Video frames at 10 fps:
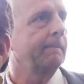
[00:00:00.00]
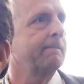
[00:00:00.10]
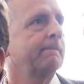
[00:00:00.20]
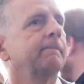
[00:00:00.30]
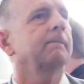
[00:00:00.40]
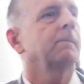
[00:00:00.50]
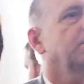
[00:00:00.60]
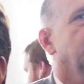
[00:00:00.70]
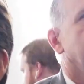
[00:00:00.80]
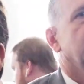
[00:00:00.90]

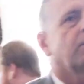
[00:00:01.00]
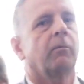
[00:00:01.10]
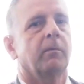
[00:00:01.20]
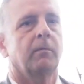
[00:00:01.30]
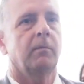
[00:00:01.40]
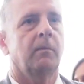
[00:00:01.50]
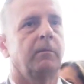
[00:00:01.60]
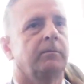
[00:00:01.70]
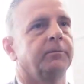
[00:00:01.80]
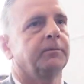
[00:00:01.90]

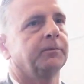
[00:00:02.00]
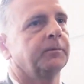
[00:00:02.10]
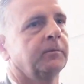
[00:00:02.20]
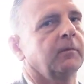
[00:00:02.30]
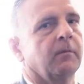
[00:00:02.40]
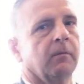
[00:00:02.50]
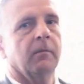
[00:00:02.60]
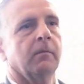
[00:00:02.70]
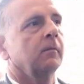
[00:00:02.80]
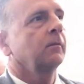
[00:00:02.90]

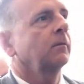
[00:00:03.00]
This person isn't speaking.